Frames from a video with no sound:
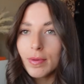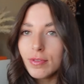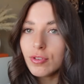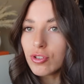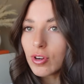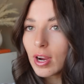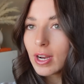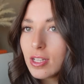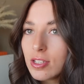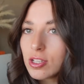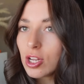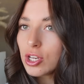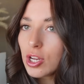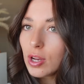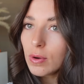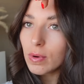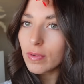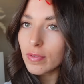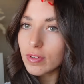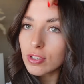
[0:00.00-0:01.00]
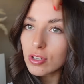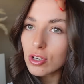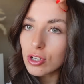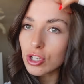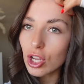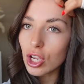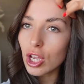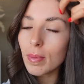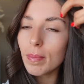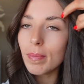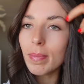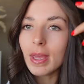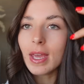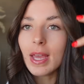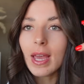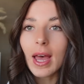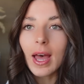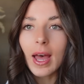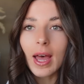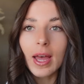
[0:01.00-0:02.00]
with straighteners i don't know if it's because like a
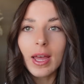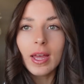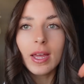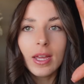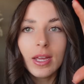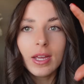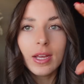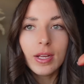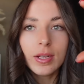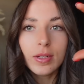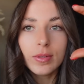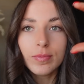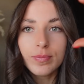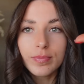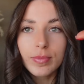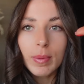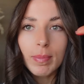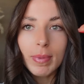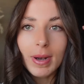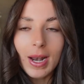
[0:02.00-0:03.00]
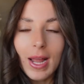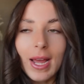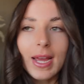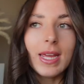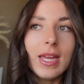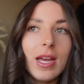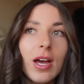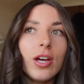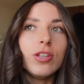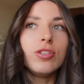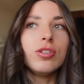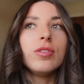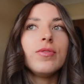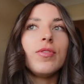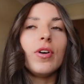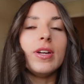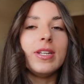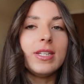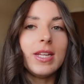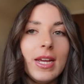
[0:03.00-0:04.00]
bigger plate i just
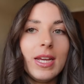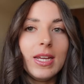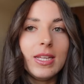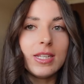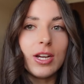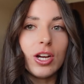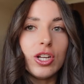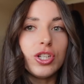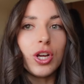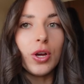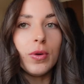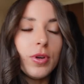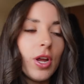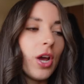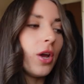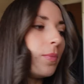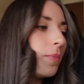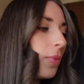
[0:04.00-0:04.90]
find it easier i don't know